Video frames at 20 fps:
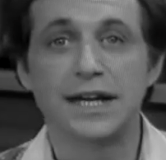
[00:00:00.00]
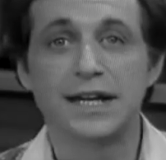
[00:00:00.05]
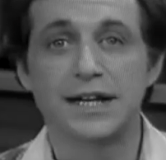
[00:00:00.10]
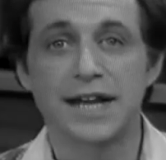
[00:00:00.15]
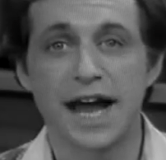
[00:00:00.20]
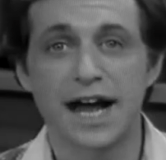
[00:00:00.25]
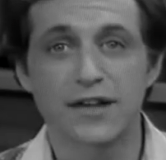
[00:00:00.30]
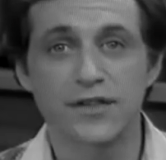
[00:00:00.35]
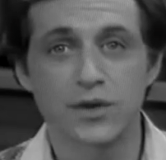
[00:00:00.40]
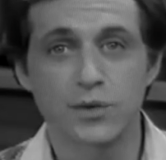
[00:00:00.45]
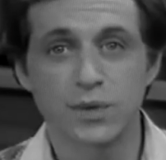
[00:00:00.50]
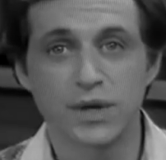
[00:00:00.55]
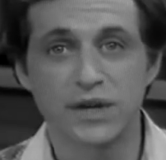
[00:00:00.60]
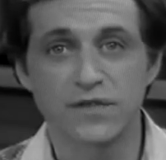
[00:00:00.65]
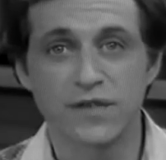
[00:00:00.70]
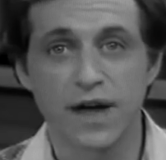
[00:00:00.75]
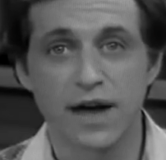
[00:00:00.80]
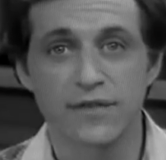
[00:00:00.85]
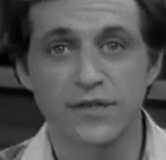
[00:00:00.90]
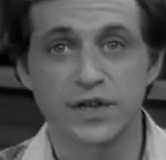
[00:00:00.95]
Now that
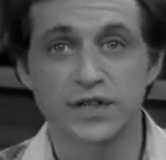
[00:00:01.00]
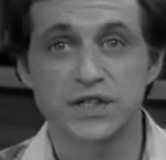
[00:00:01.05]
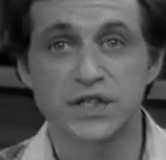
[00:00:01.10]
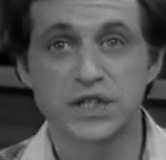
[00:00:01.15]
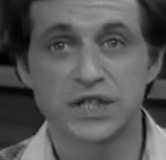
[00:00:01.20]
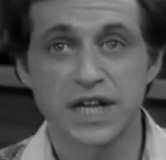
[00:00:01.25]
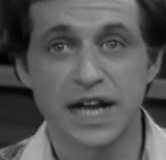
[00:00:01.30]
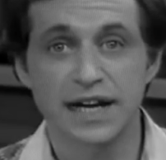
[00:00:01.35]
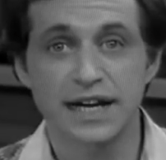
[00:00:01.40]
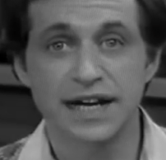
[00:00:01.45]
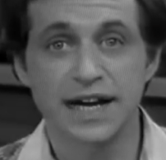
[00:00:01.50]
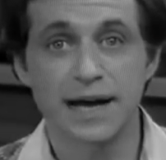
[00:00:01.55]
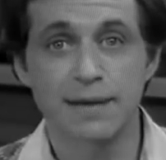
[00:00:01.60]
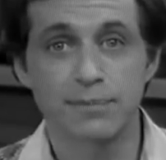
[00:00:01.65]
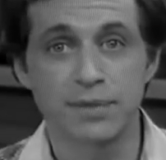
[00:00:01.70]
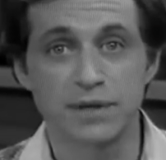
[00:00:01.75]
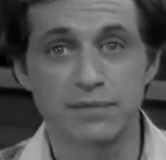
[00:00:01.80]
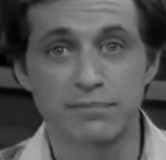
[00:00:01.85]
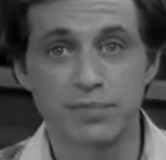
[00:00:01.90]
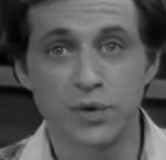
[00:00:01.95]
we've covered setting
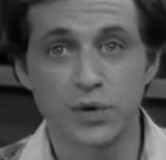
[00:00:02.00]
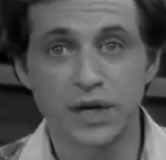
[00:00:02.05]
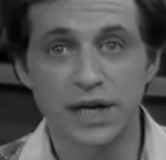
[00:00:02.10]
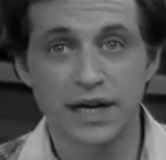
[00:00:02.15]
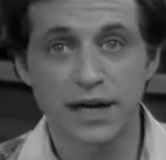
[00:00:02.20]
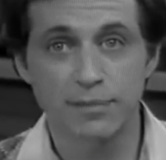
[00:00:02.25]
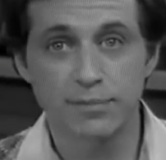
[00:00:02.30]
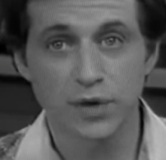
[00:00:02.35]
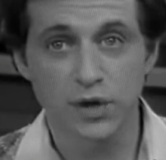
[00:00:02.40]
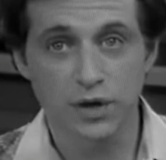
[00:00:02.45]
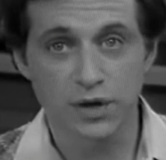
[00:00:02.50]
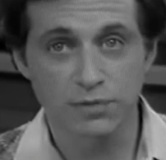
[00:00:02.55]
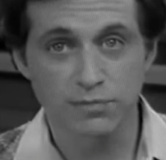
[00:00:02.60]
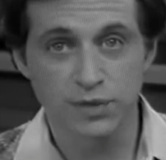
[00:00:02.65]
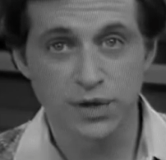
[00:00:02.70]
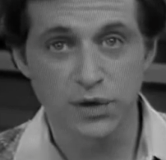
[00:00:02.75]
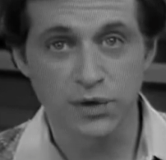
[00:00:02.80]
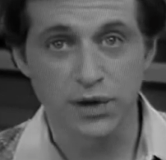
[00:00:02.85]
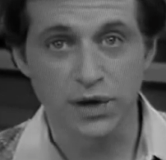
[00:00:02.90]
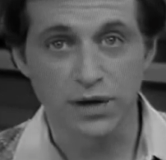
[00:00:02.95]
up and booting up your
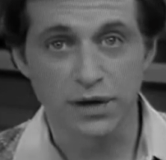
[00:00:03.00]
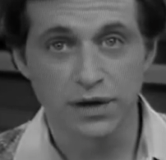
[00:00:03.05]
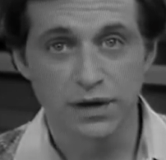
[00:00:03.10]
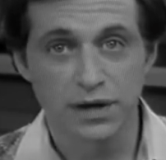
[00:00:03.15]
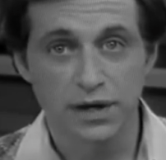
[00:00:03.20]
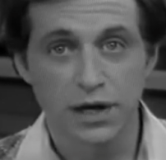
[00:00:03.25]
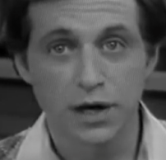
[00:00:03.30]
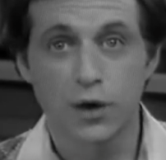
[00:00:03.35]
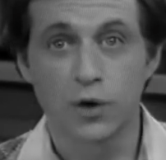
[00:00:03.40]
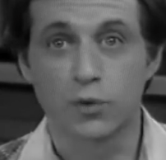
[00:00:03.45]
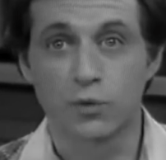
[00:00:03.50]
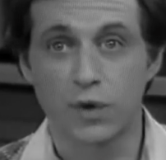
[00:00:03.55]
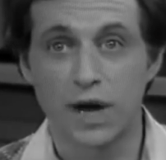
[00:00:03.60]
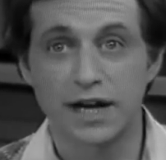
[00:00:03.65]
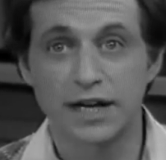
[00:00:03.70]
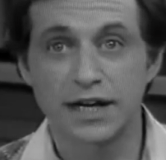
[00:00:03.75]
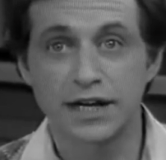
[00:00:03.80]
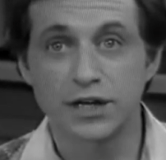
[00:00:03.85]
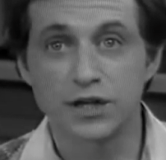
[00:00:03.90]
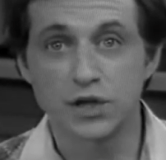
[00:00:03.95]
computer,
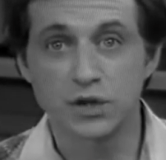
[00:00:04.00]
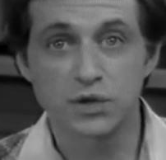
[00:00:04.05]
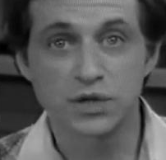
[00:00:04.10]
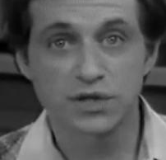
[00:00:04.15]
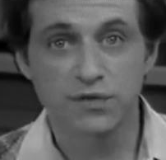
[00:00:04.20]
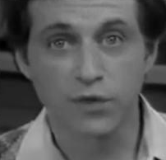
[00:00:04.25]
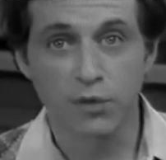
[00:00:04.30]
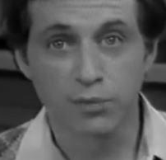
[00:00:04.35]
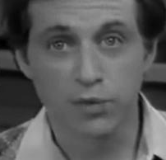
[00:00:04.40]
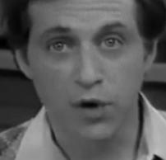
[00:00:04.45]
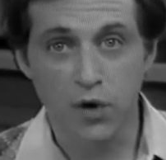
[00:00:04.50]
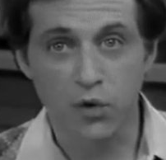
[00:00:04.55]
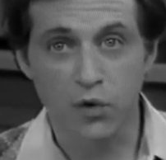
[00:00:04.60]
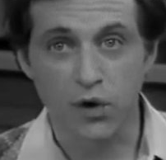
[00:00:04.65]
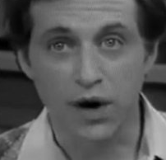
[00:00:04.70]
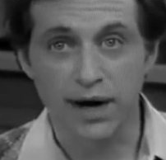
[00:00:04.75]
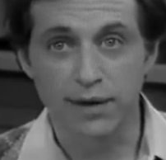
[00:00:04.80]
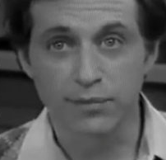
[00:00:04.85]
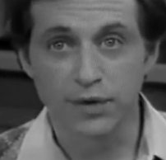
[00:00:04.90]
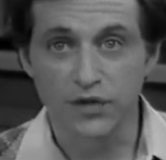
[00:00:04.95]
running a useful
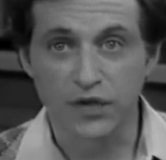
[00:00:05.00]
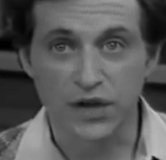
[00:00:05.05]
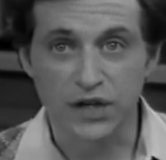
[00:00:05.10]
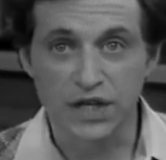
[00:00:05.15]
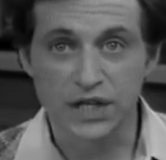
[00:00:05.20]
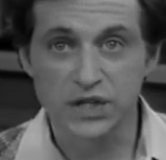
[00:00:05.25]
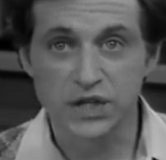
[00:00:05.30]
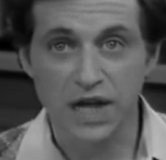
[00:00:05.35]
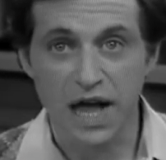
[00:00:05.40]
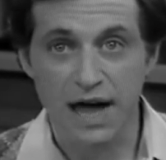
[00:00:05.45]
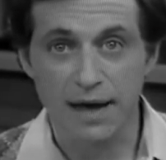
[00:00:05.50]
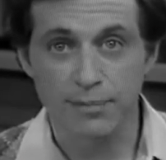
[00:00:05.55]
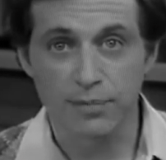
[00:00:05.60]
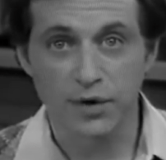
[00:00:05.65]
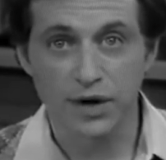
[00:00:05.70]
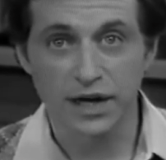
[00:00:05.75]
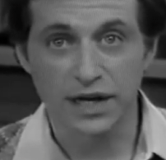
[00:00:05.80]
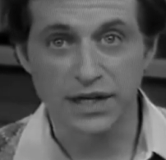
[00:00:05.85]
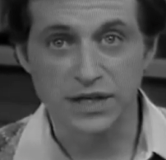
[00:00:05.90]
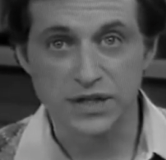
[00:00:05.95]
program with the disk
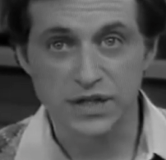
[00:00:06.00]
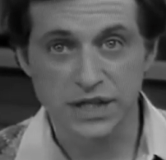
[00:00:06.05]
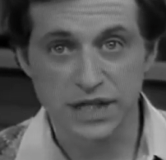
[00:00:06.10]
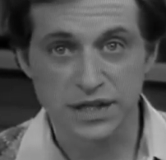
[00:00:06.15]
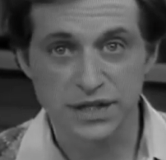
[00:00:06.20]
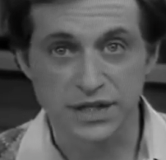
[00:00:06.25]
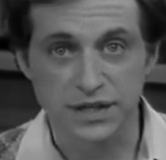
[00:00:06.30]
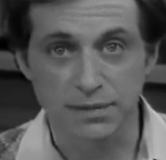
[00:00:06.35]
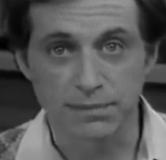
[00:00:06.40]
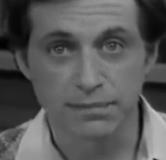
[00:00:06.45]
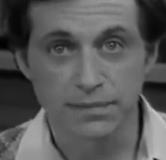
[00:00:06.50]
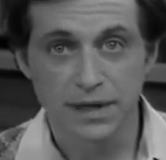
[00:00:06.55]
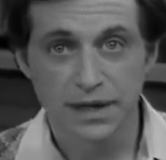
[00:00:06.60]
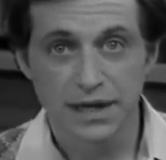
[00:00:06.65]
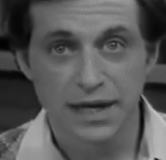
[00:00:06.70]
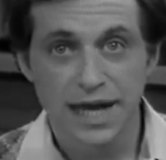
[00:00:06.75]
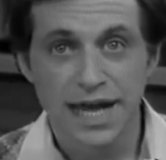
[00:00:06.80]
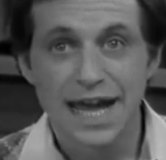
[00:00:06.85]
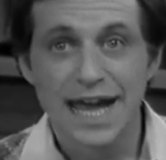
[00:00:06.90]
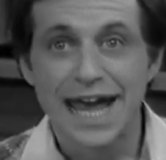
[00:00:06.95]
operating system,
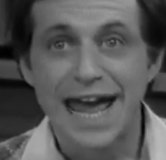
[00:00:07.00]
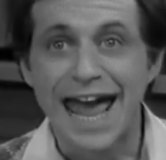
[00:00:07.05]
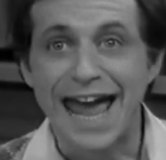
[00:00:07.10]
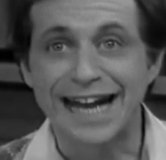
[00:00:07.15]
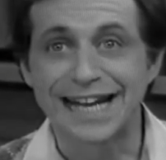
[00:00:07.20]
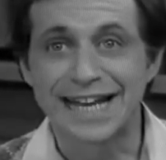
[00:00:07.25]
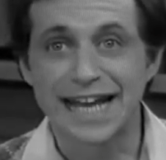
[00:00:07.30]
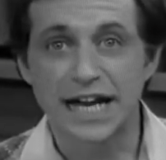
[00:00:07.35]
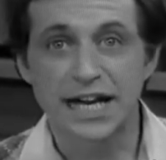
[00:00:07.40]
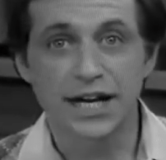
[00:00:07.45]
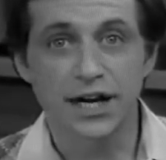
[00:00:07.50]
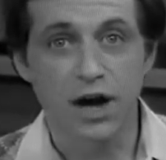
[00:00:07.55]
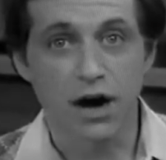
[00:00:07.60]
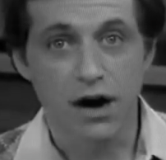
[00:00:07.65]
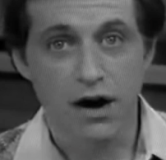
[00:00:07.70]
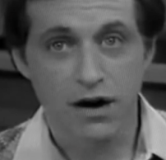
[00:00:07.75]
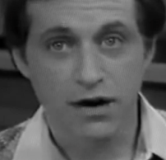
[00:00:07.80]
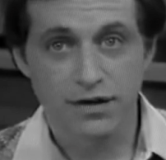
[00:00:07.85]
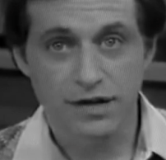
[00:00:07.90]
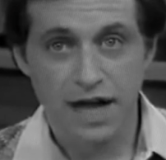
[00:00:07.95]
and getting a
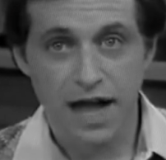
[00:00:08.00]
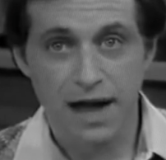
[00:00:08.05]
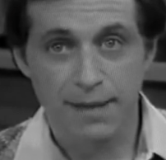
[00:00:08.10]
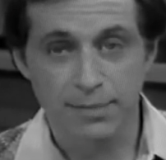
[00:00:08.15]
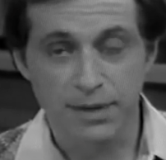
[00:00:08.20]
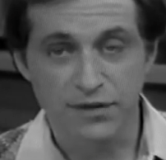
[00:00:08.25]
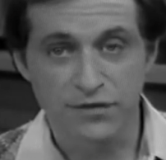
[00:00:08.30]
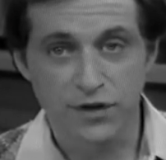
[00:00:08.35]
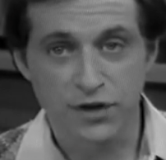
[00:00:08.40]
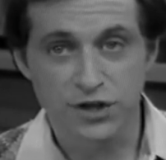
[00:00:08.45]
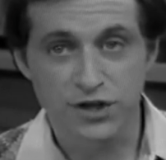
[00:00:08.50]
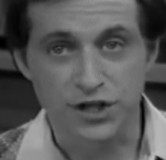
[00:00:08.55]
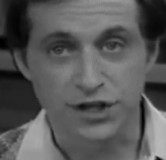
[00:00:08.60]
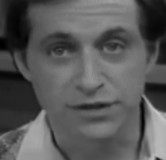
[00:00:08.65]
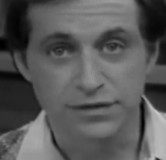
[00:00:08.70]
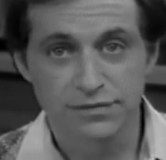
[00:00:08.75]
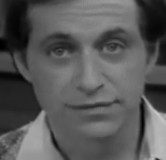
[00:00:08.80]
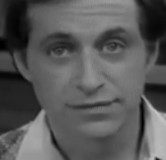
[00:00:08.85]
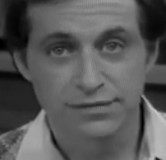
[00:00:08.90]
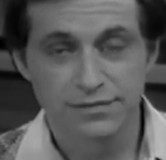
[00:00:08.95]
hard copy
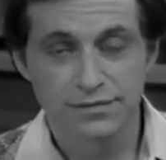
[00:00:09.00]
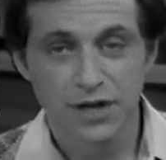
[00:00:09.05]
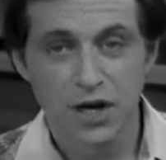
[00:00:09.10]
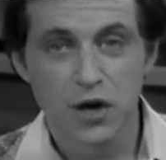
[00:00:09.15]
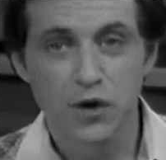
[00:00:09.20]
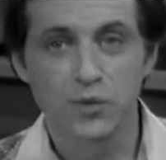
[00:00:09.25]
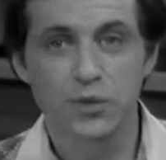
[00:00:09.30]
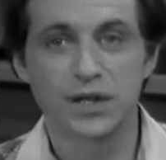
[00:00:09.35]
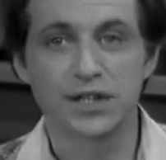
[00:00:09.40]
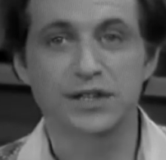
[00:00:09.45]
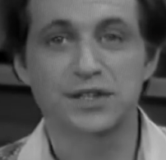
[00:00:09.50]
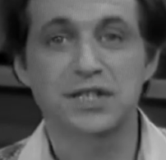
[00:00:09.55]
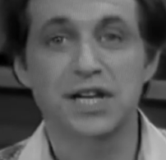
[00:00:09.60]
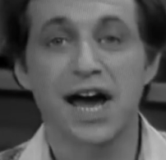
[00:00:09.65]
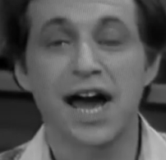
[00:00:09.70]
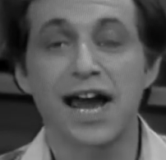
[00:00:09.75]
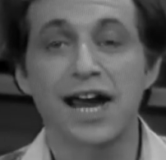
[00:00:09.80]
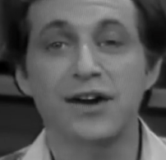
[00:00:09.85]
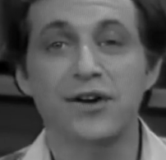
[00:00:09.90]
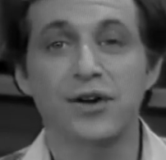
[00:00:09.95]
version, we'll
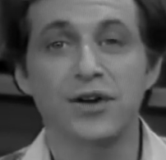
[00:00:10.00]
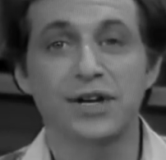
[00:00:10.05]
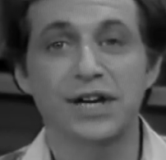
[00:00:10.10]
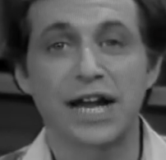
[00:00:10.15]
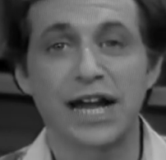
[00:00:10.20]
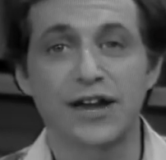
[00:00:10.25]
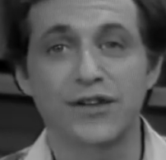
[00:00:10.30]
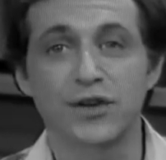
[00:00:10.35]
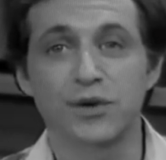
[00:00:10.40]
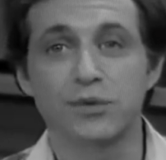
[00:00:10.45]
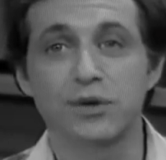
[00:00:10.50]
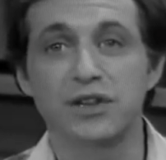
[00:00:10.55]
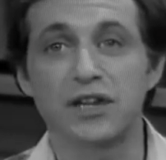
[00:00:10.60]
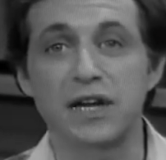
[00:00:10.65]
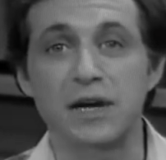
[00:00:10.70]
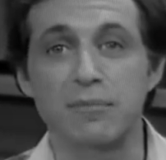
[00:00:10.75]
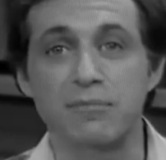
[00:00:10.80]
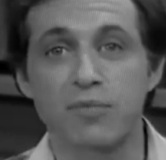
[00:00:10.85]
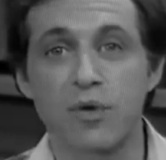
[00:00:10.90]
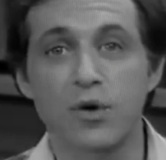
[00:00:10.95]
tie it all together with
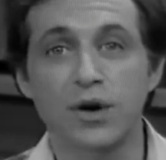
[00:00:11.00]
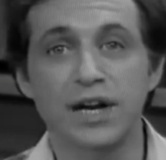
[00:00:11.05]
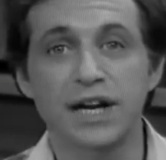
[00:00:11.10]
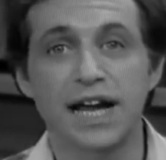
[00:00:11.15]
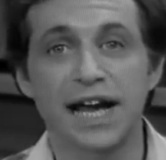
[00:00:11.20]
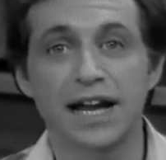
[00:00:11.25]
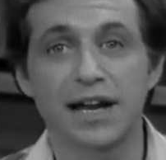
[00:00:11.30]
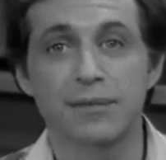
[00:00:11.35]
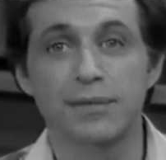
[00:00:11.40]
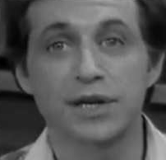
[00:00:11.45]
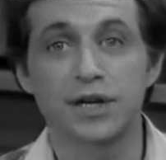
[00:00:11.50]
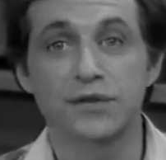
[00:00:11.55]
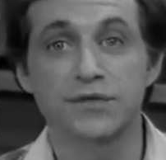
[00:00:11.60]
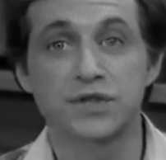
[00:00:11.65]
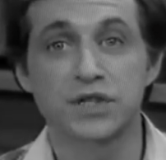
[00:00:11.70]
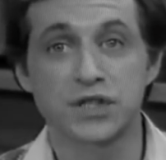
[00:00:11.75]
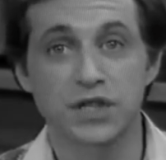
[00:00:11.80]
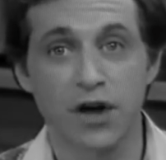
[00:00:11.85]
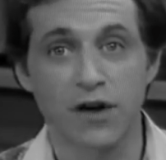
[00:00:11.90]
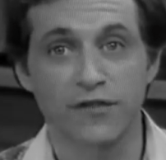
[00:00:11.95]
the important element
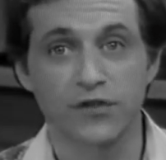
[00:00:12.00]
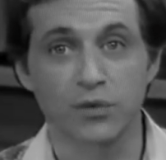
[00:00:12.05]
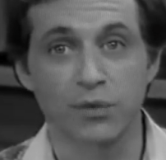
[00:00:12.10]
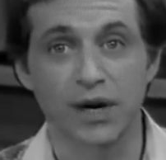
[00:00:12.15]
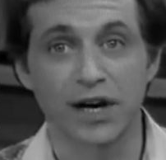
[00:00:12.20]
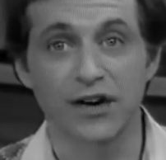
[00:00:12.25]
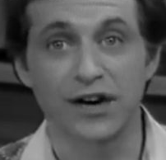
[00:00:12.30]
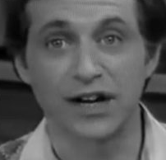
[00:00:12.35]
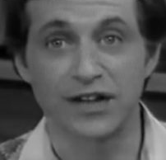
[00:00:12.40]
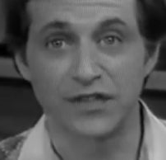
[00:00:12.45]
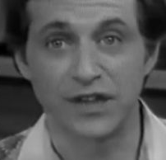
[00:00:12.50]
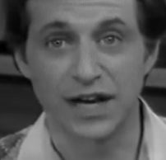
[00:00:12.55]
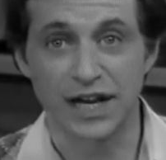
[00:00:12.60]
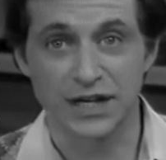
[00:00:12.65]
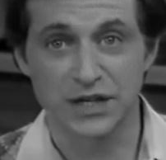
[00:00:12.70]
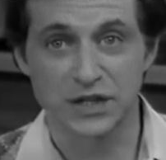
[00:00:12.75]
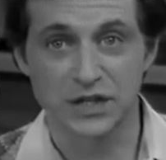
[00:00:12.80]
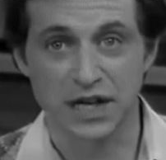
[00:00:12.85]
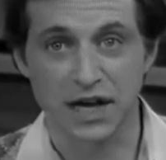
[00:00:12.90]
of software in the next